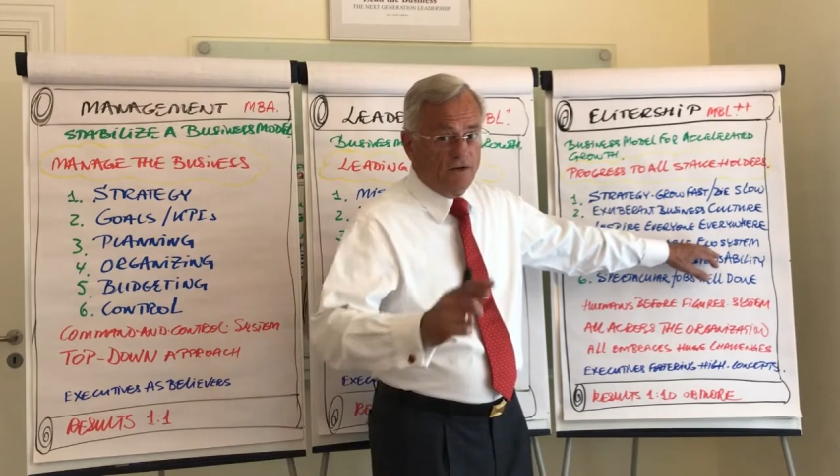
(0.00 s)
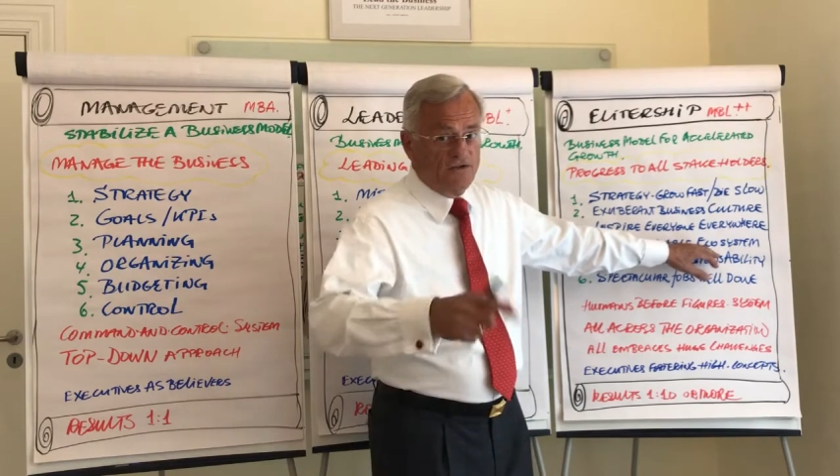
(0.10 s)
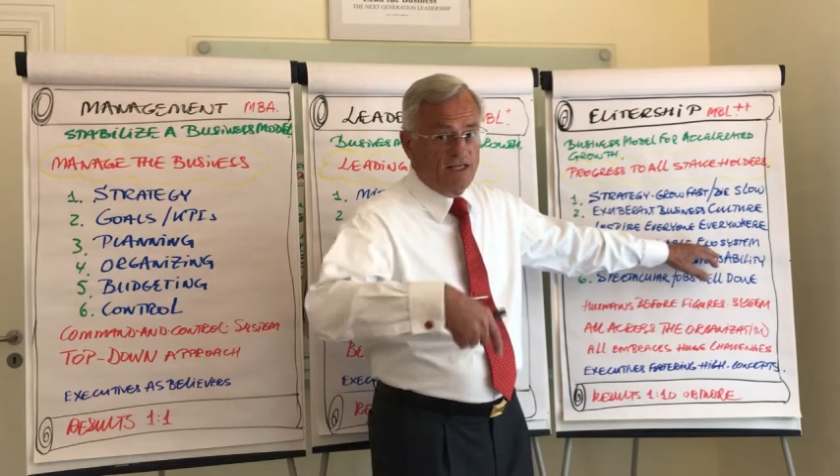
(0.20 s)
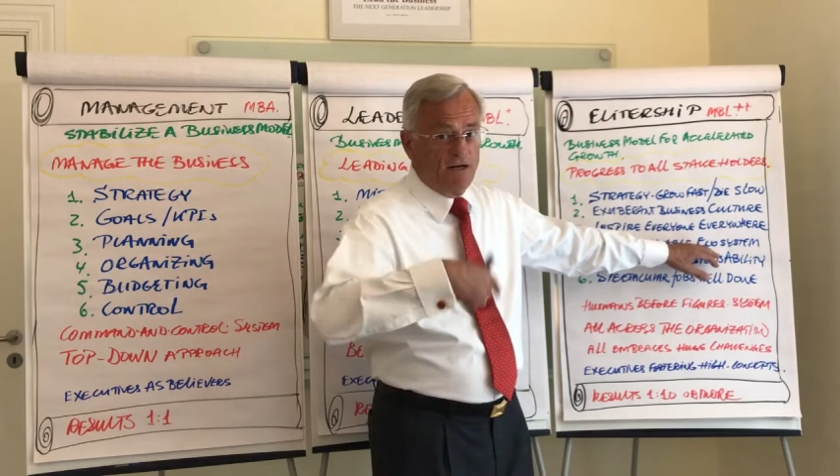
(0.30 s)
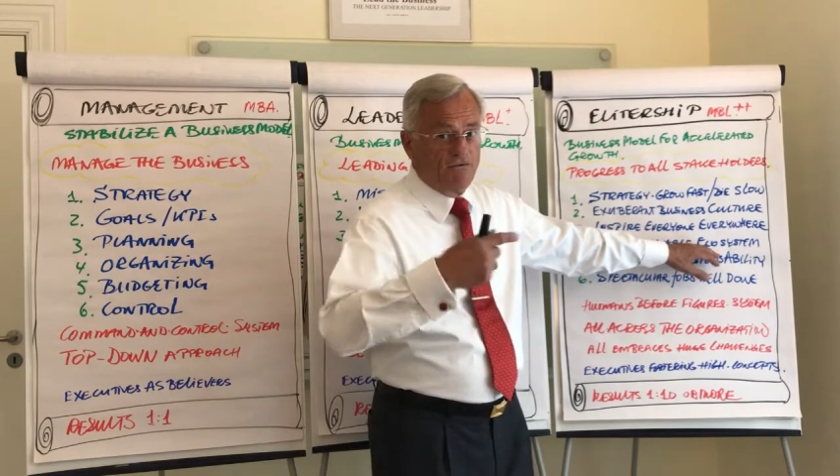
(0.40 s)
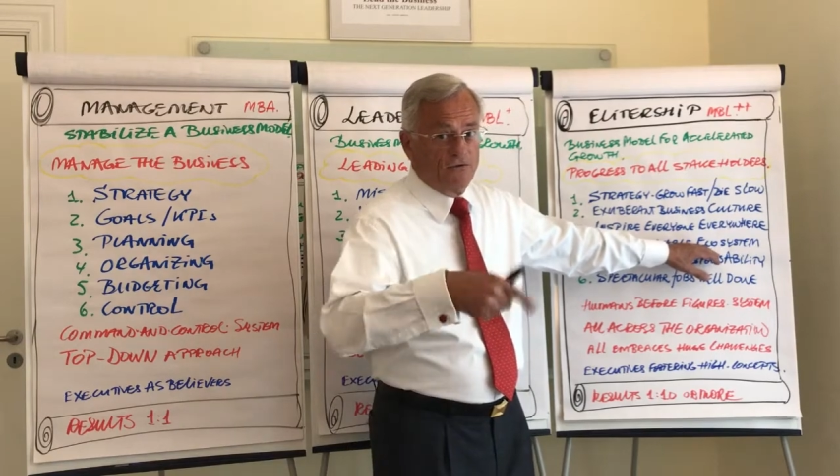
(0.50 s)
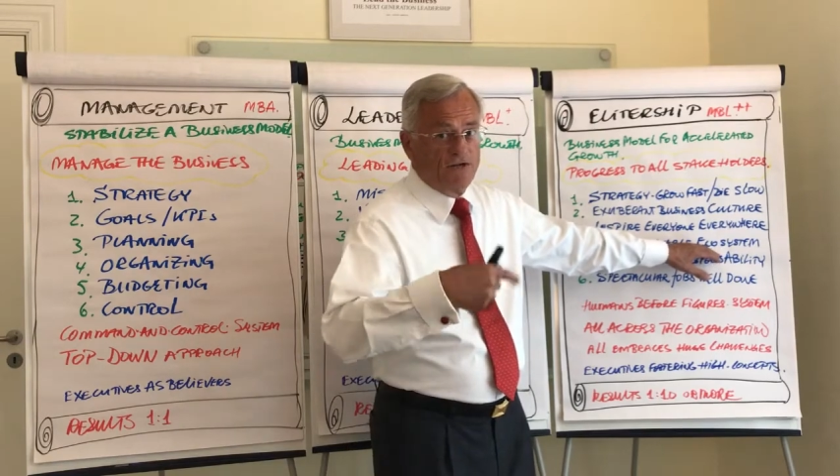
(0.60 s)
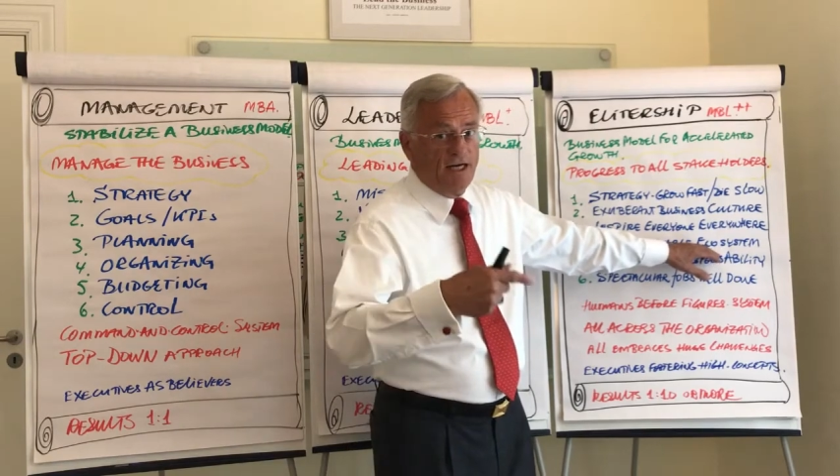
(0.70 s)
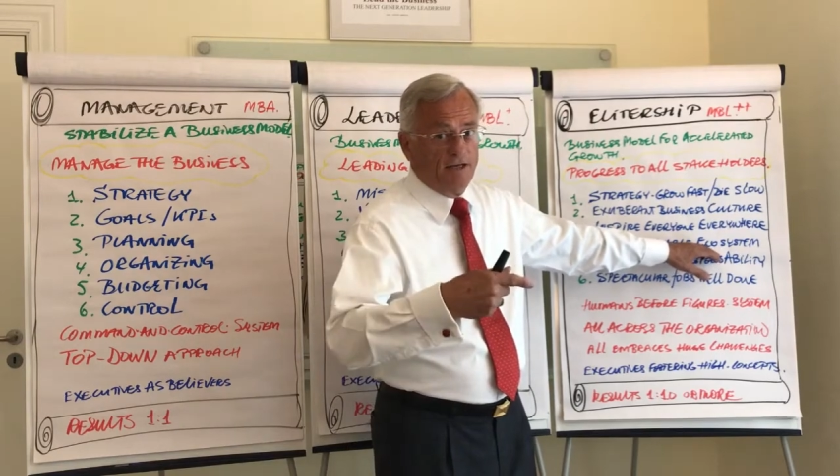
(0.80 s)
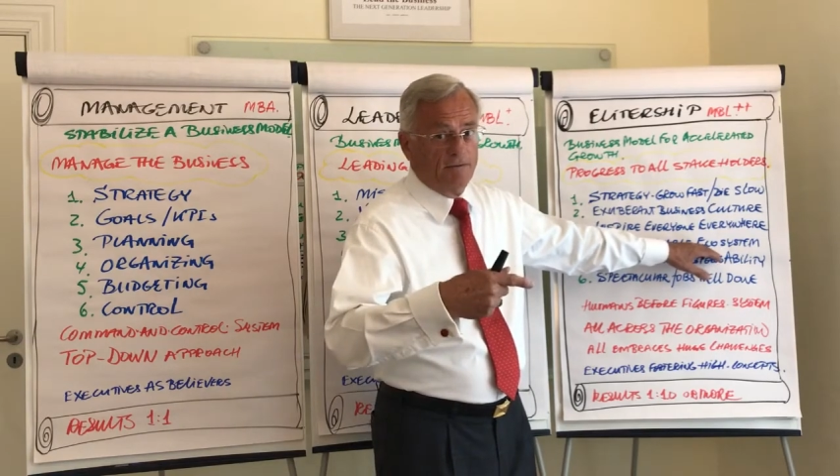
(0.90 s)
it's
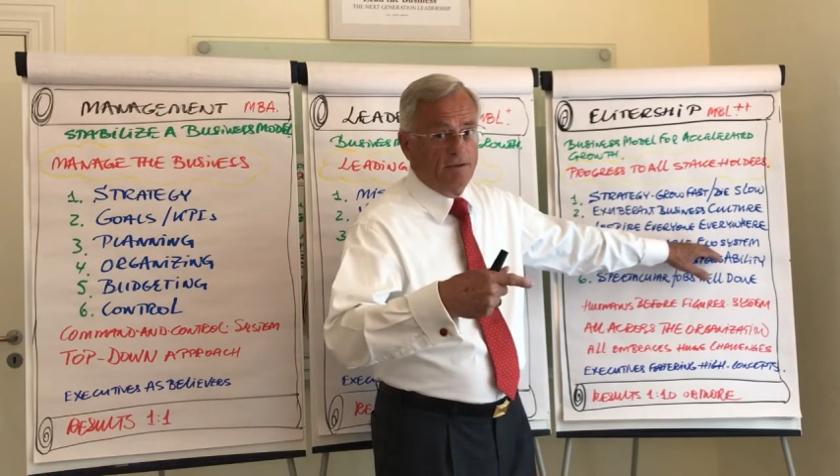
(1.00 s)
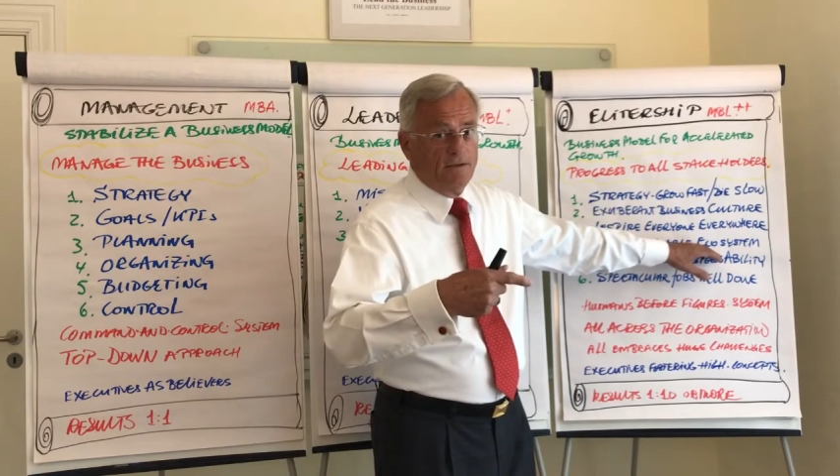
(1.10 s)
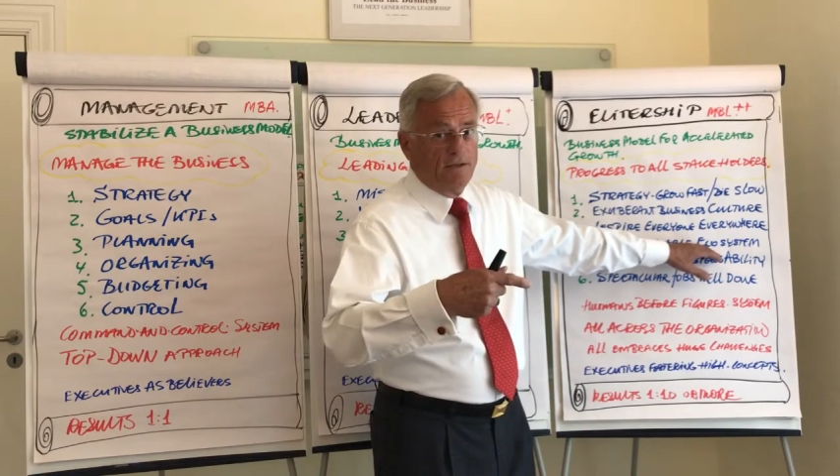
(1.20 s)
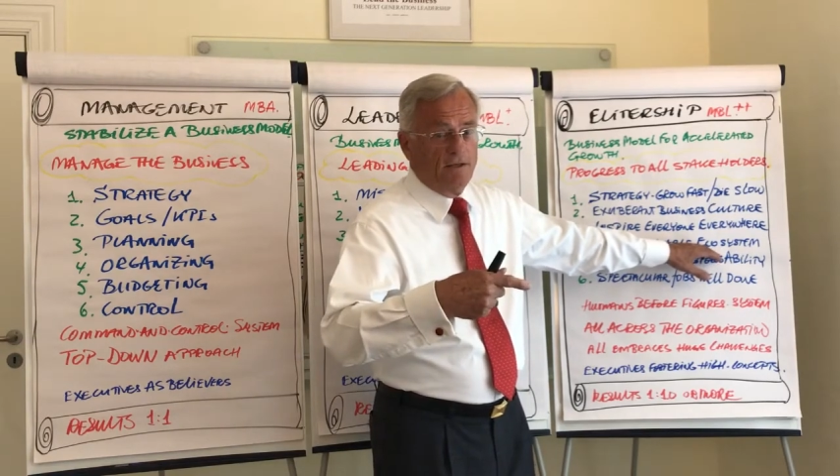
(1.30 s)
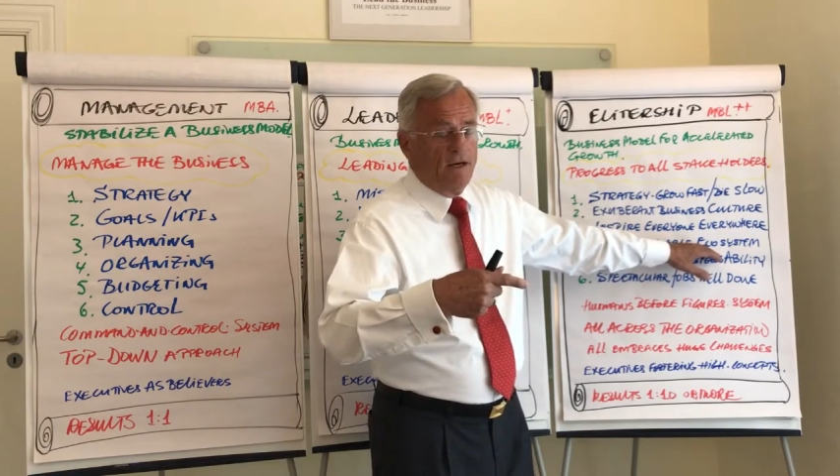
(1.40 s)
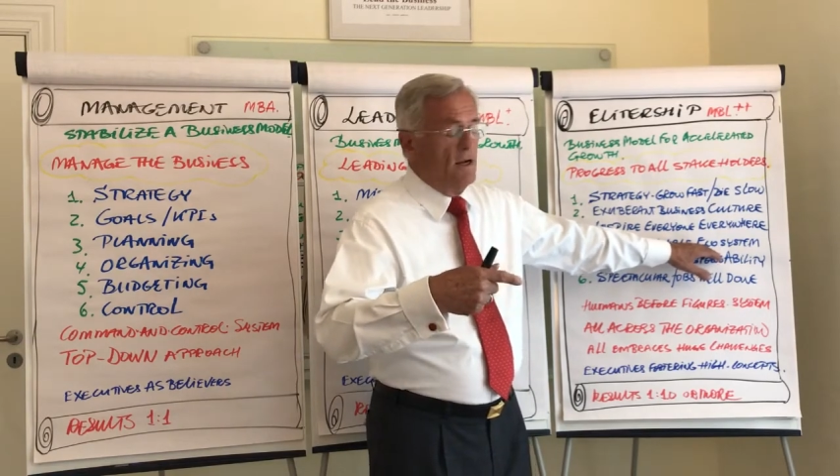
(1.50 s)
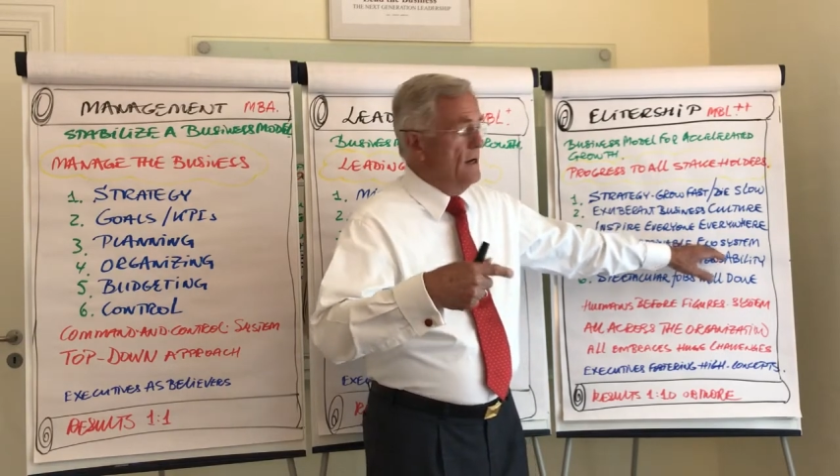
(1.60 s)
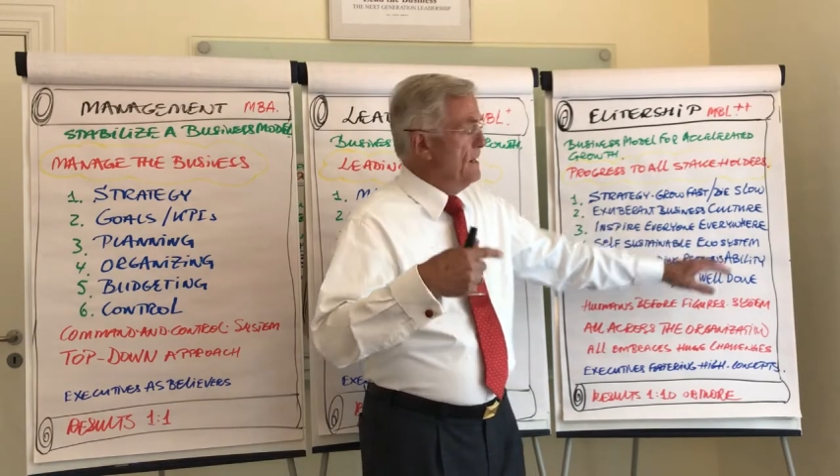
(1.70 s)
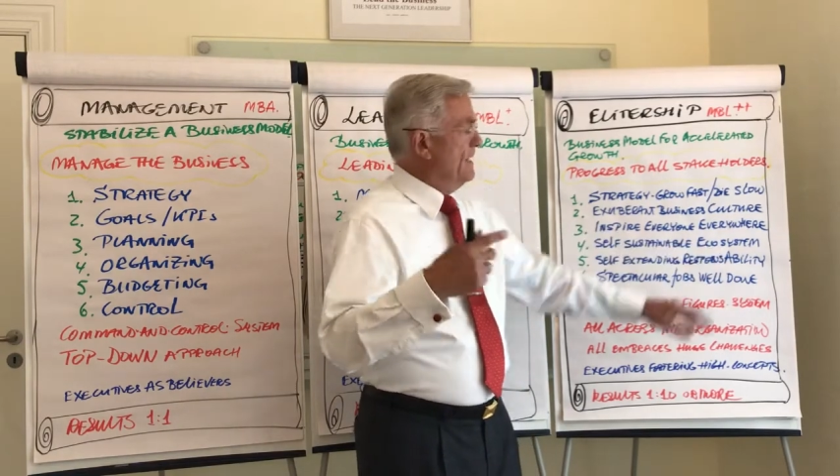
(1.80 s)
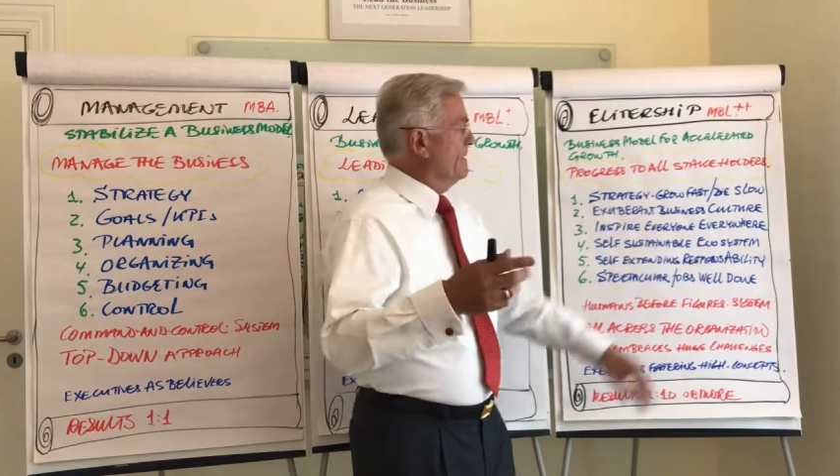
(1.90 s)
self-sustainable.
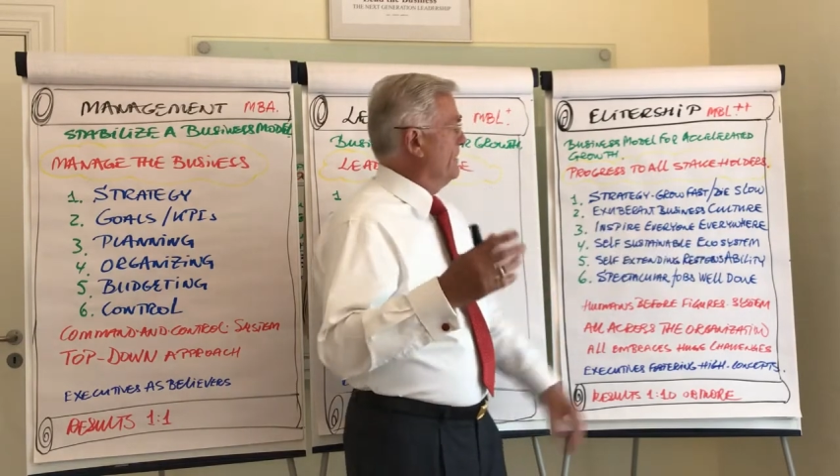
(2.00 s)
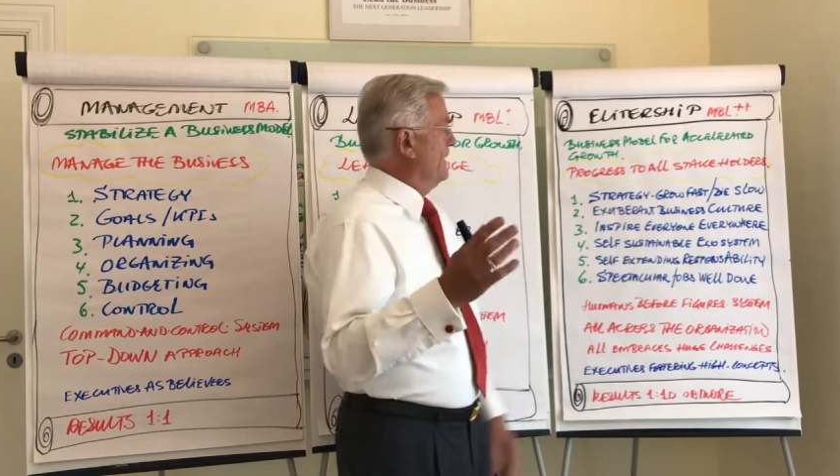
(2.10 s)
That